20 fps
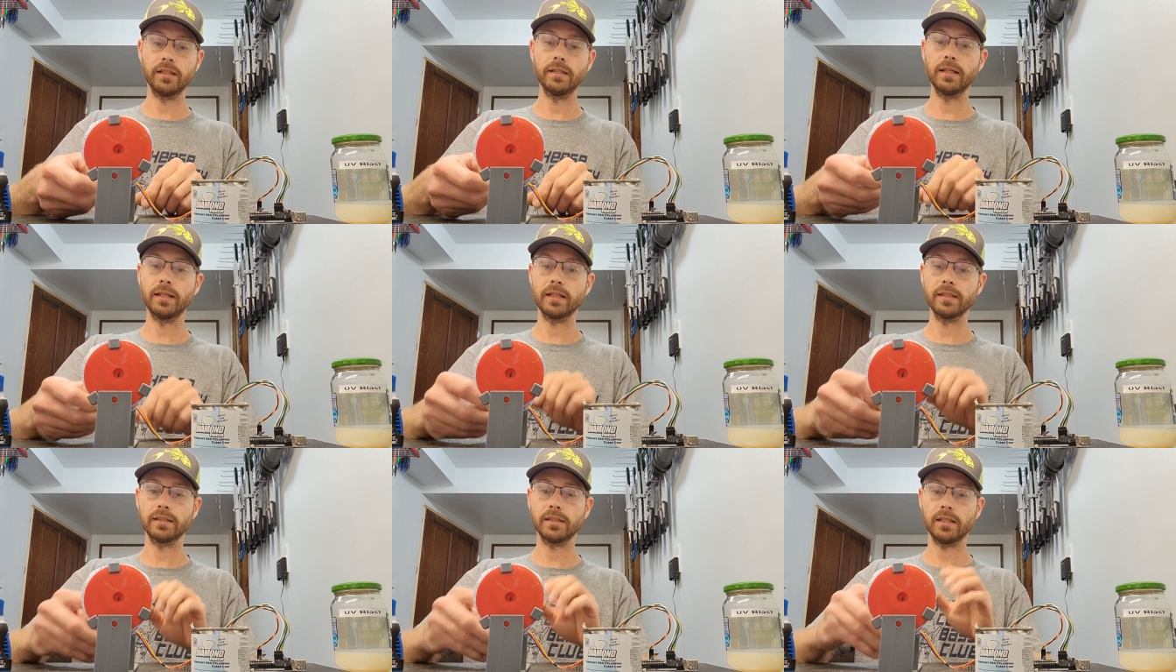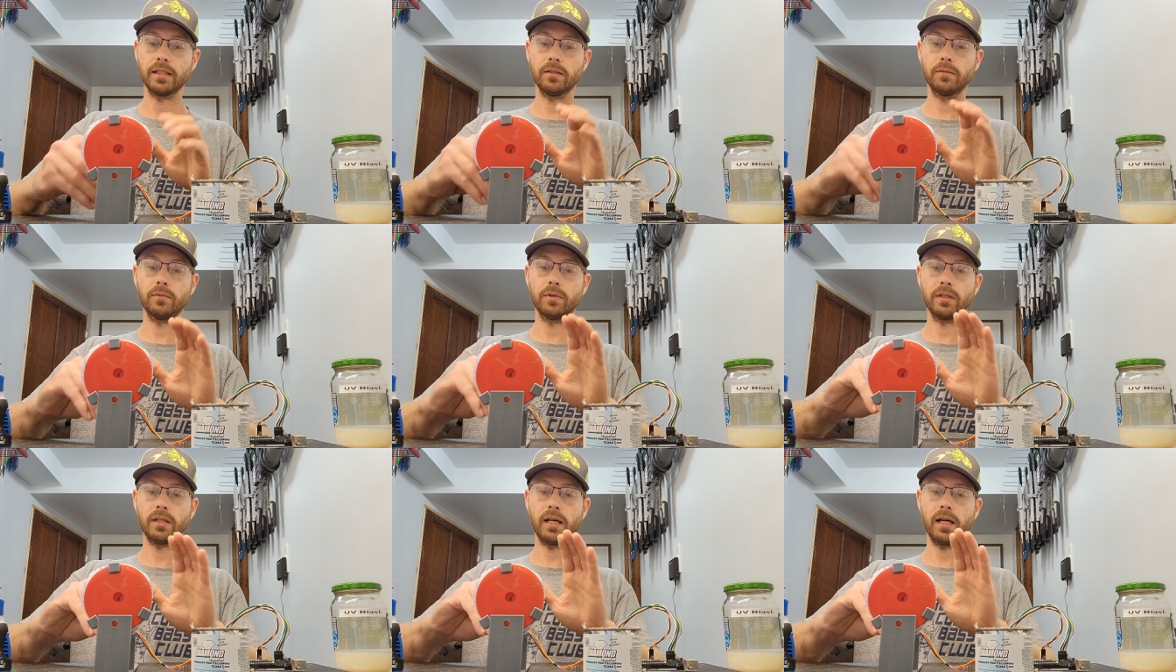like I said,
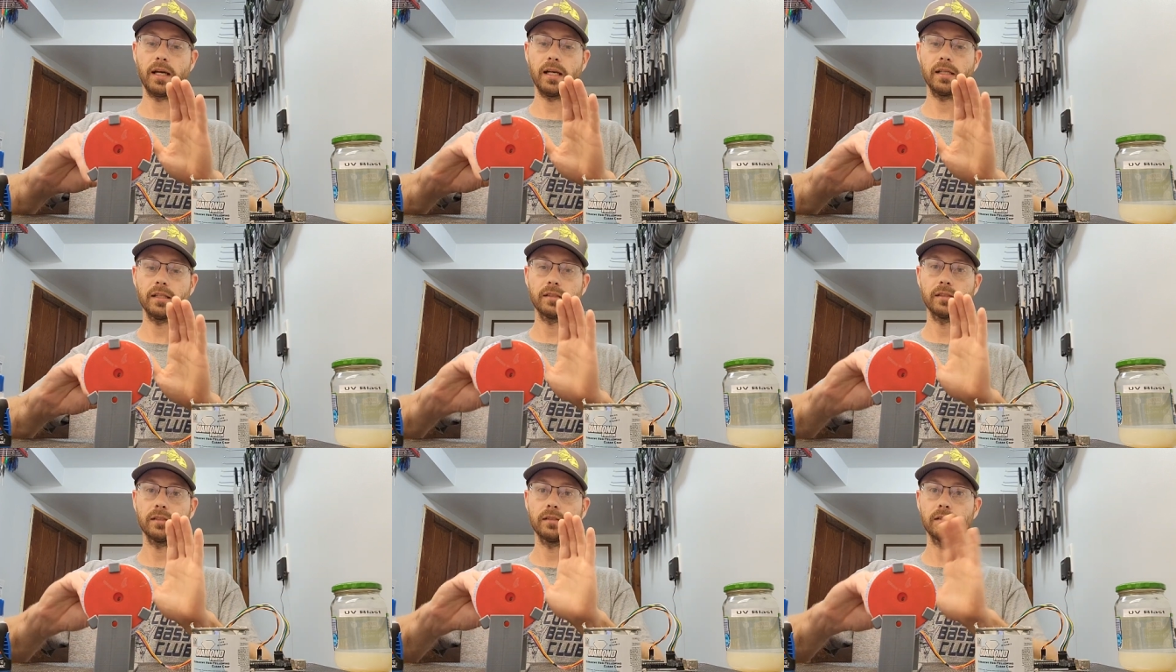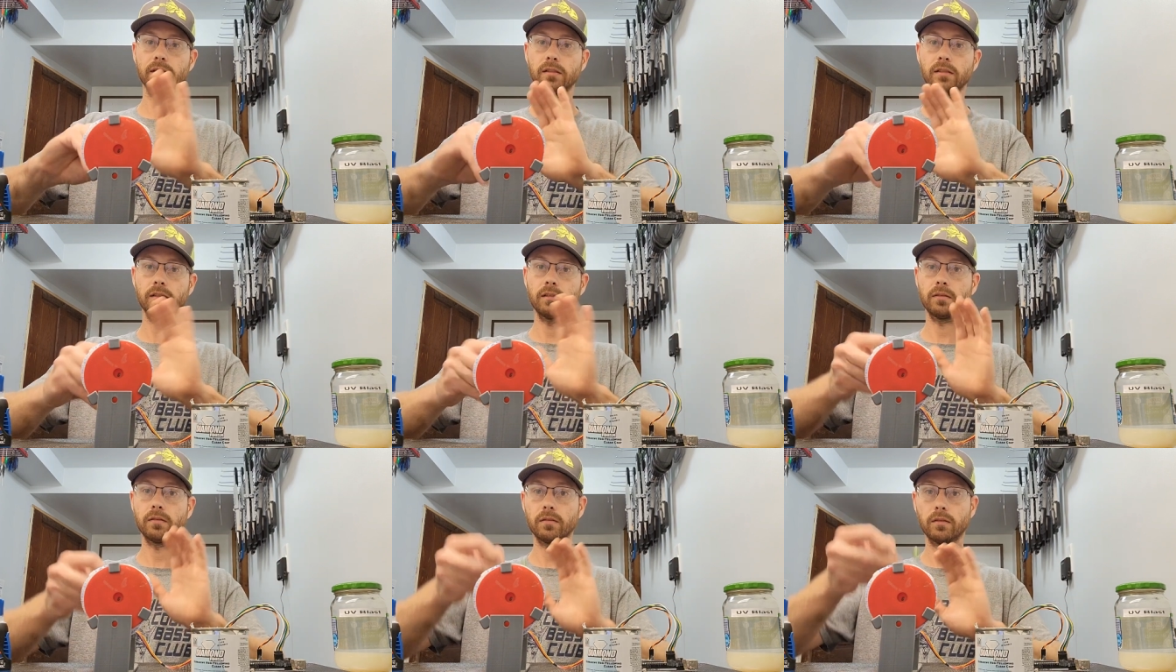with eyes,
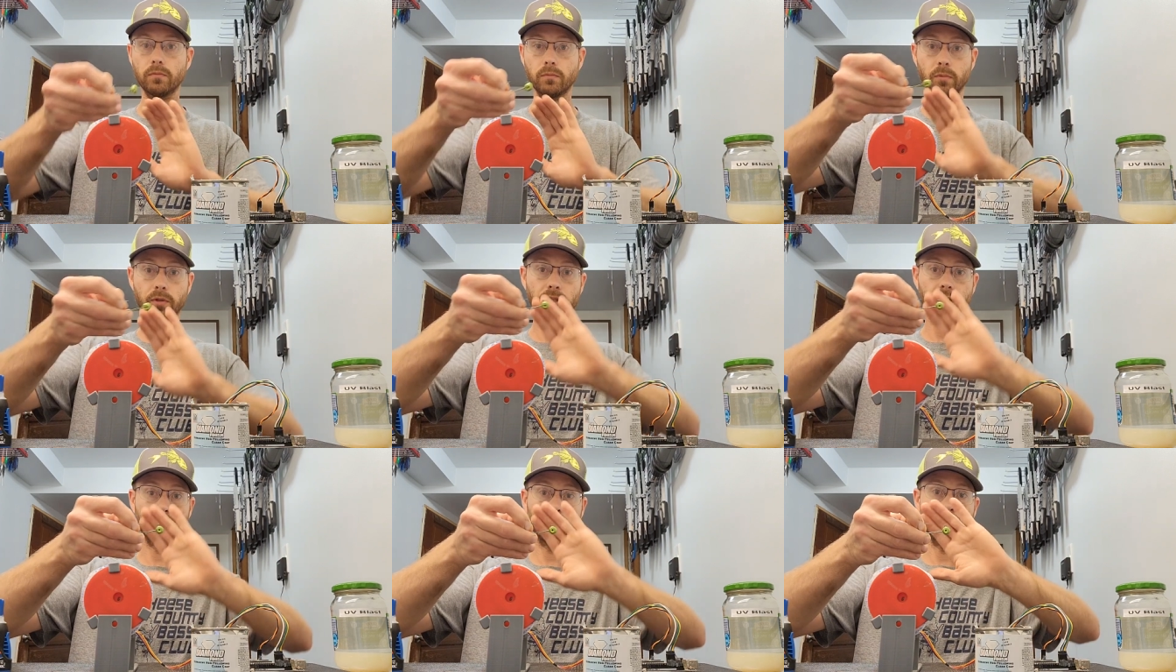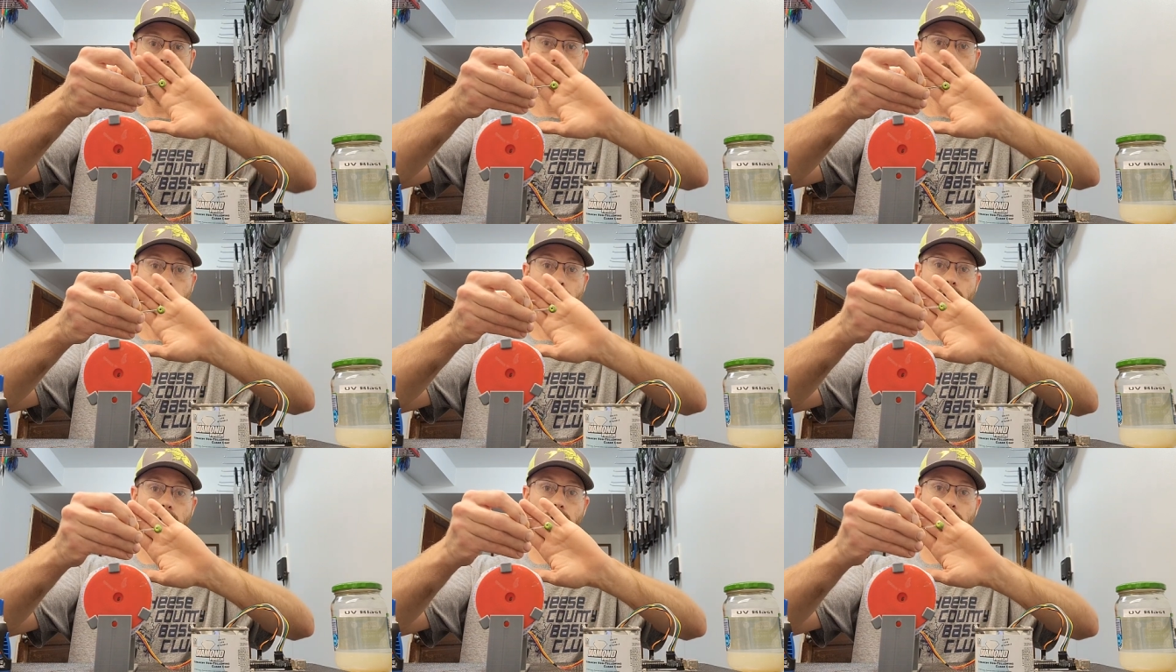when they're
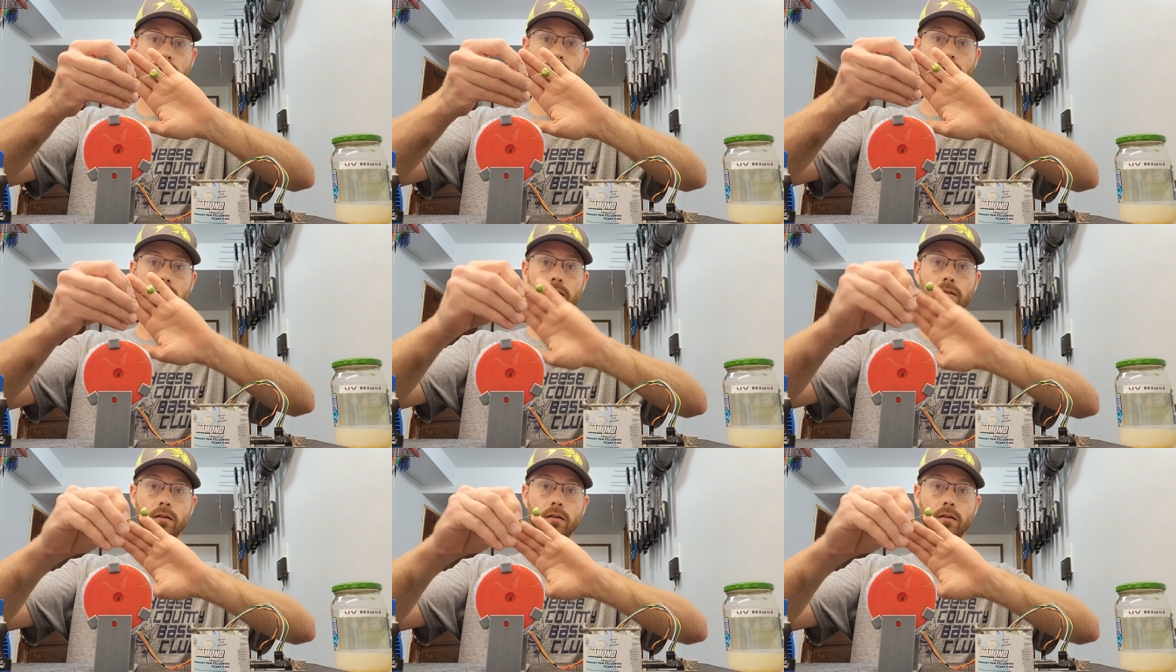glued on,